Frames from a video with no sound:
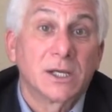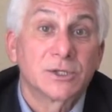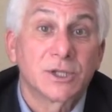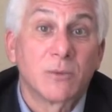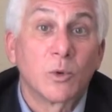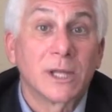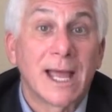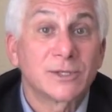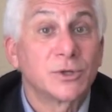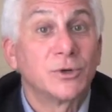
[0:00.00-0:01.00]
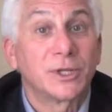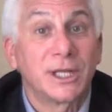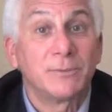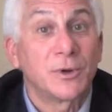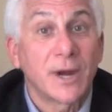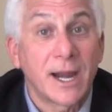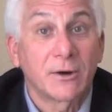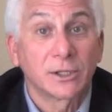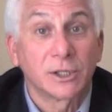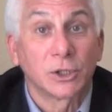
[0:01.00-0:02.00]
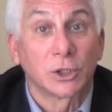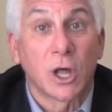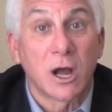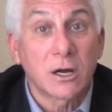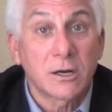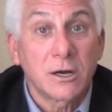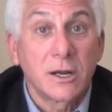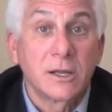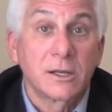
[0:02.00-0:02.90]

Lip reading: Some will ask you to keep your hair a little longer